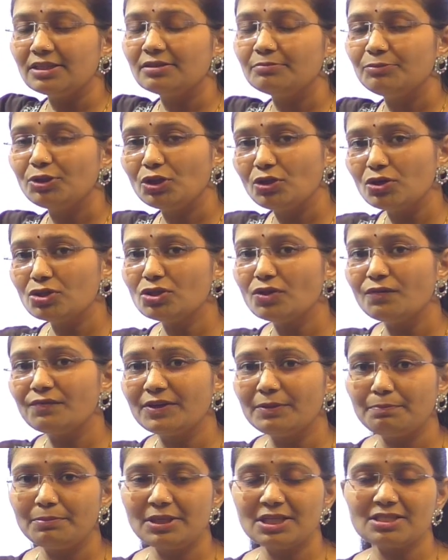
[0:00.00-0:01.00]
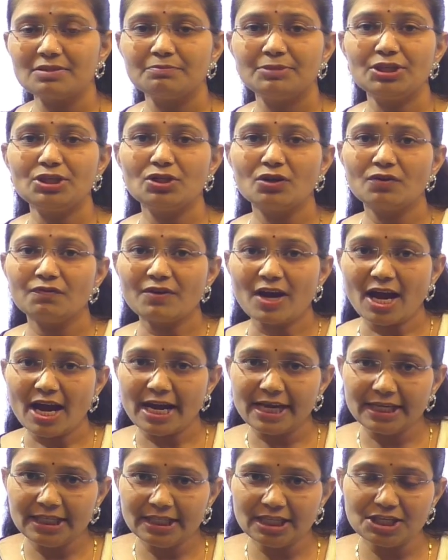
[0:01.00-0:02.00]
because of replacement of
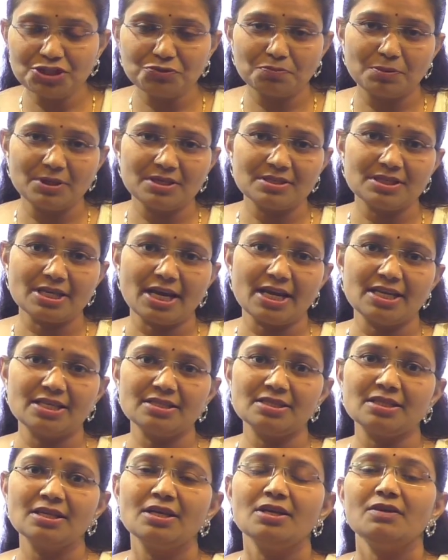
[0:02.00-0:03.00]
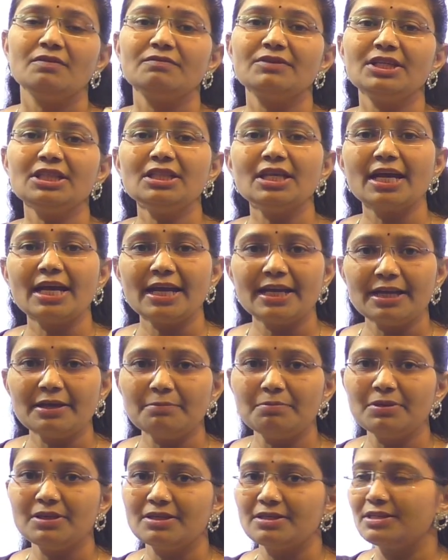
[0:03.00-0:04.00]
highly H plus ions with Na
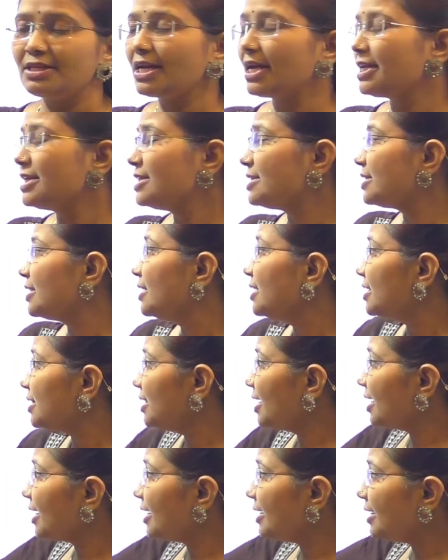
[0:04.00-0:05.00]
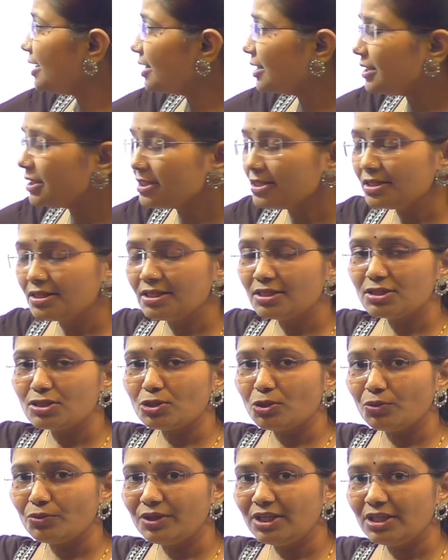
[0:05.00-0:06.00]
plus ions, the conductance is
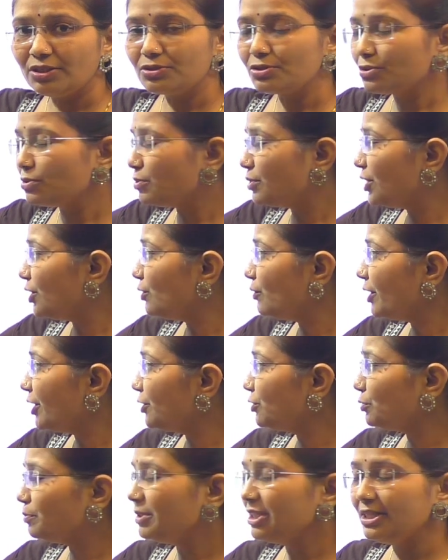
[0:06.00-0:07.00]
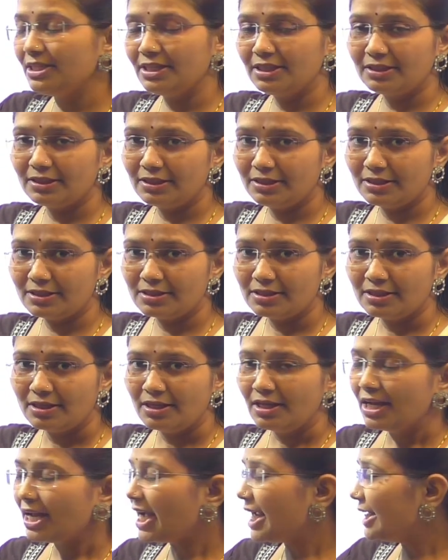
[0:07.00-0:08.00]
slowly going to be decreased,
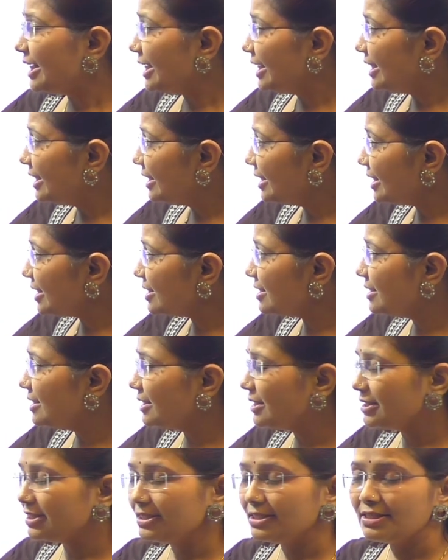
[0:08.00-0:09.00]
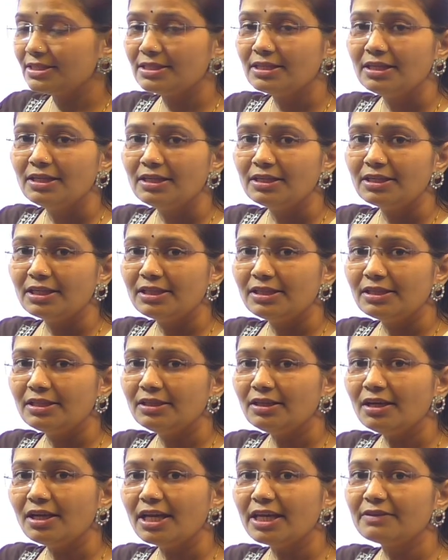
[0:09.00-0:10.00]
and it is decreased till
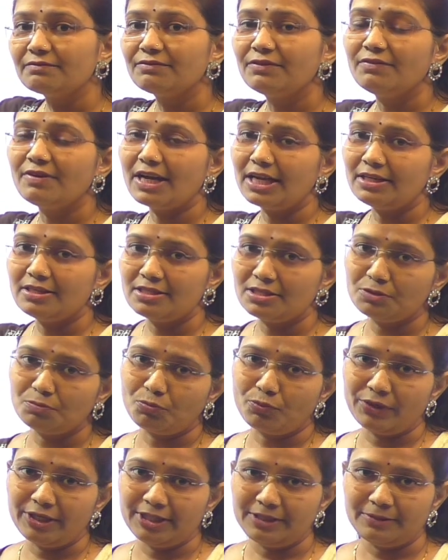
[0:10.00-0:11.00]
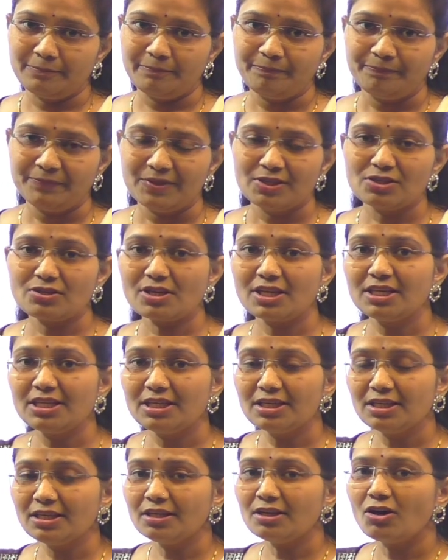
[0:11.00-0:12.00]
the equivalence point. So
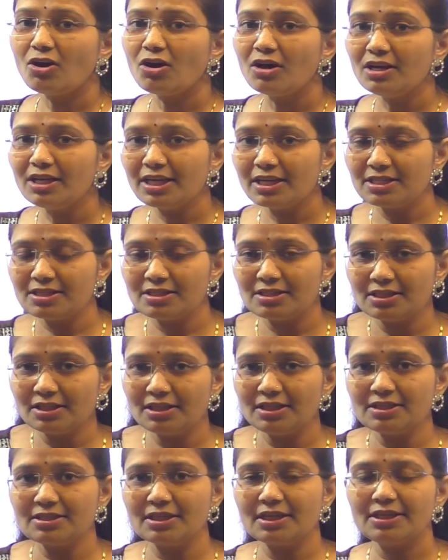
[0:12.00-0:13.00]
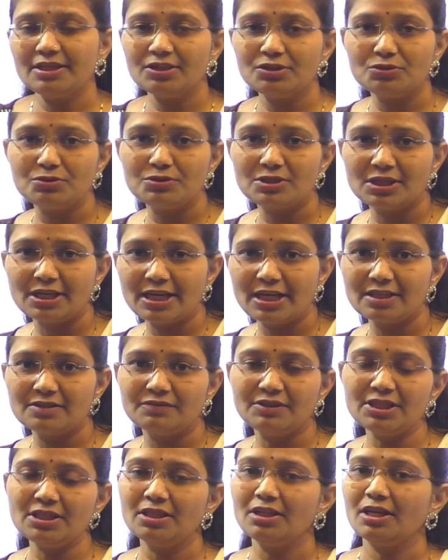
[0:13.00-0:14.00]
here all HCl is getting neutralized
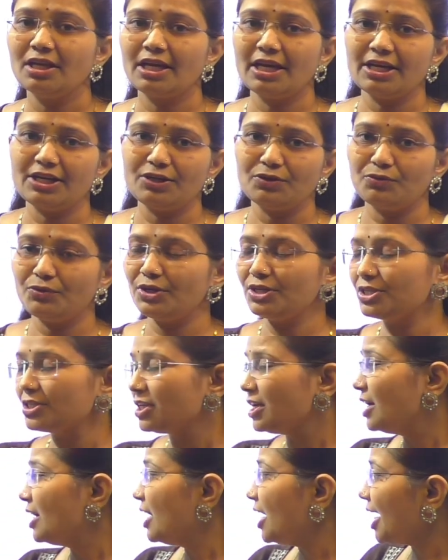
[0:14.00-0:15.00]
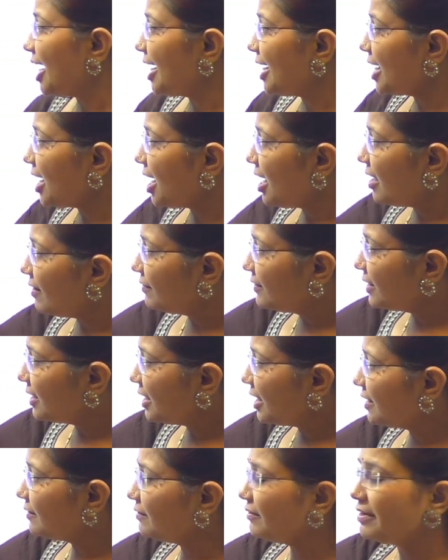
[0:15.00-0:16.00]
with NaOH, and after
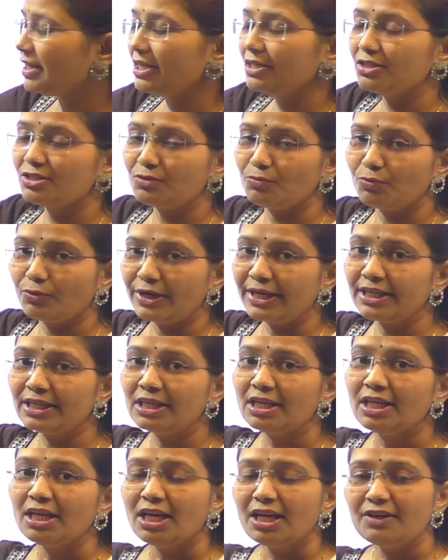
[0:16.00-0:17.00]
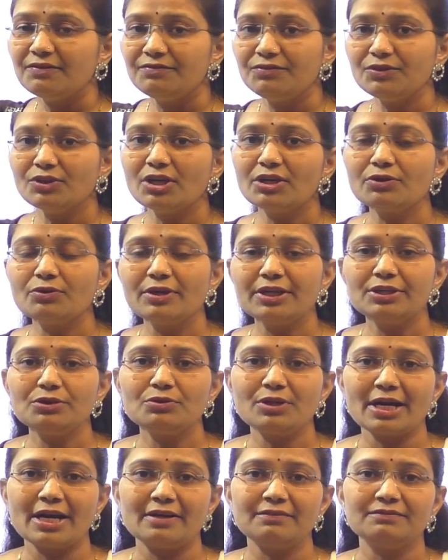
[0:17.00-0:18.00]
equivalence point, if you are going to
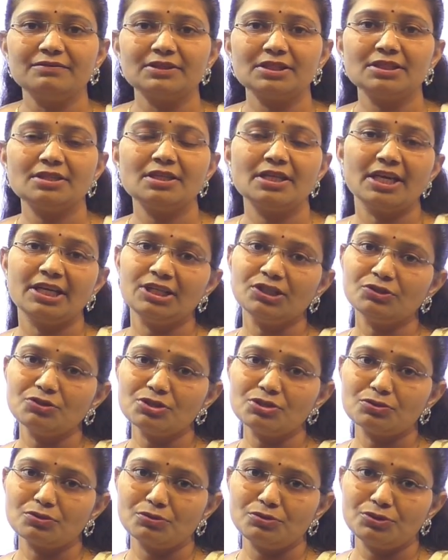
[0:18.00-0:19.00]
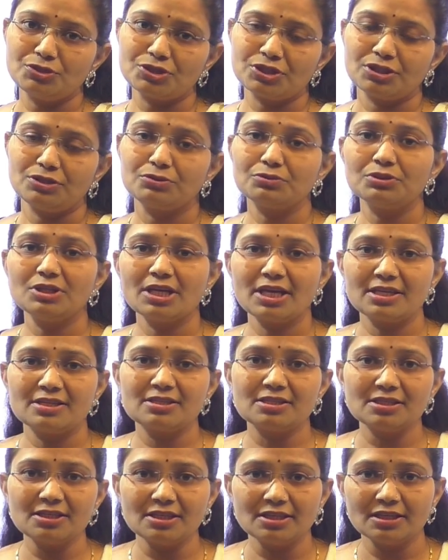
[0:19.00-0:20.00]
add further NaOH solution to the
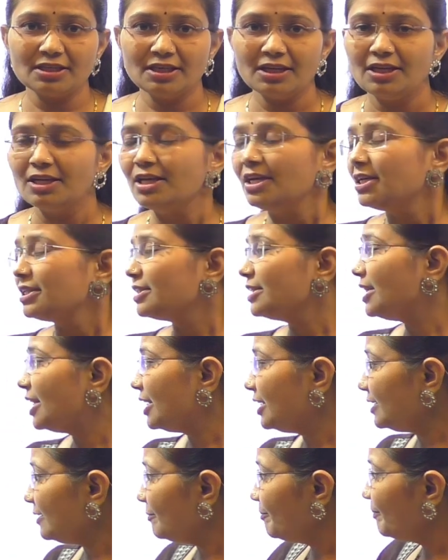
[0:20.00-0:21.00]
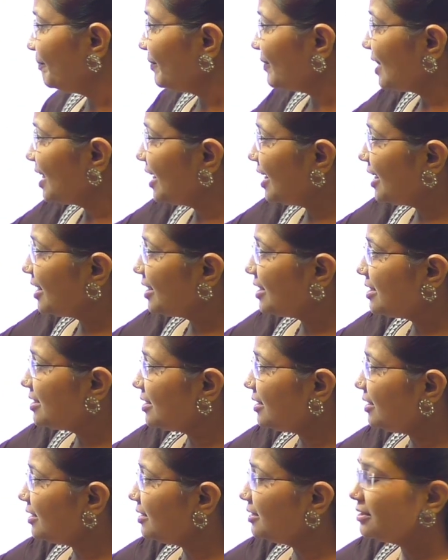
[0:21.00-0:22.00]
HCl, then there is
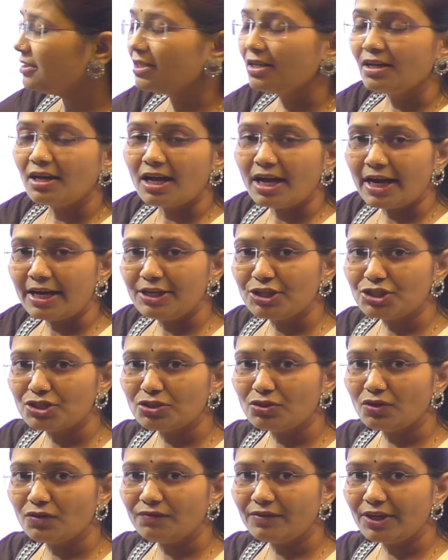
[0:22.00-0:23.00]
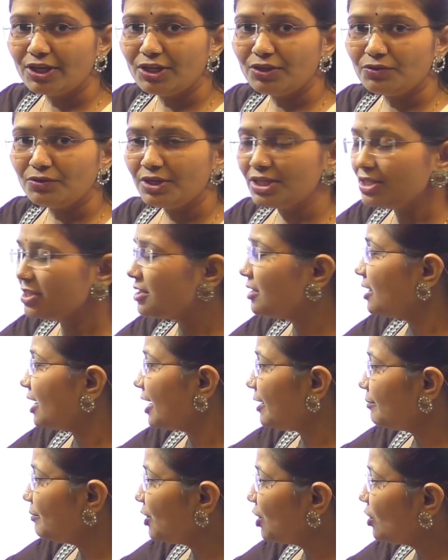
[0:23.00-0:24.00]
a addition of NaOH,
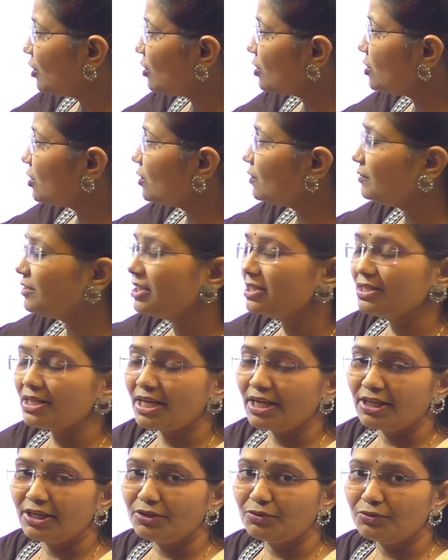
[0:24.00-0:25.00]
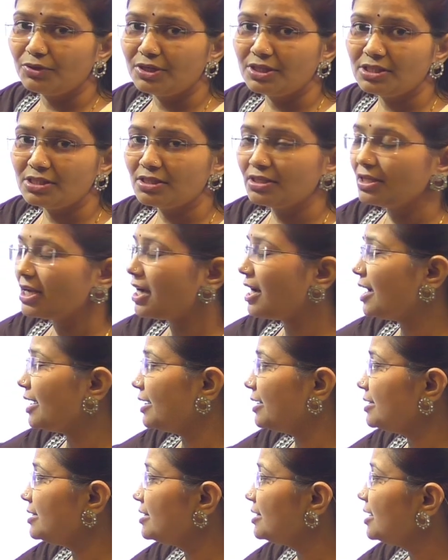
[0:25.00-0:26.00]
and because of this NaOH
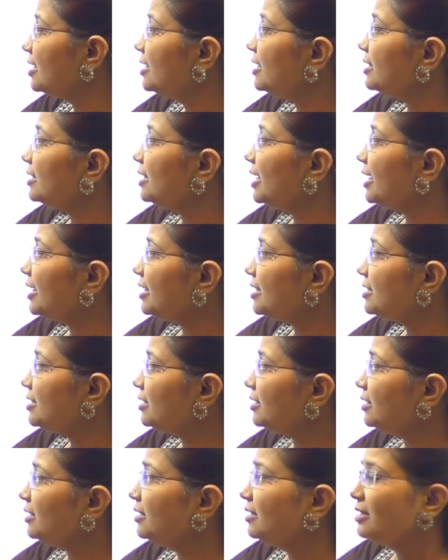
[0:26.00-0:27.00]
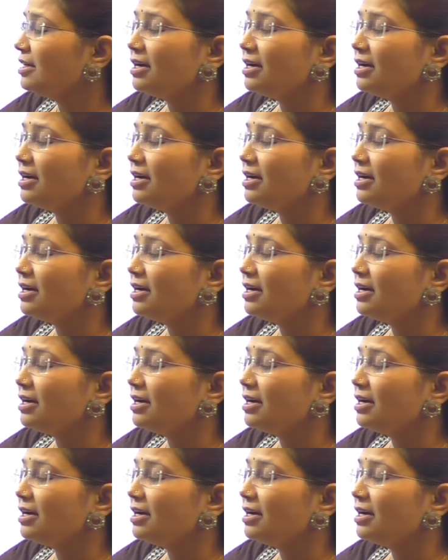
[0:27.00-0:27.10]
ions there is a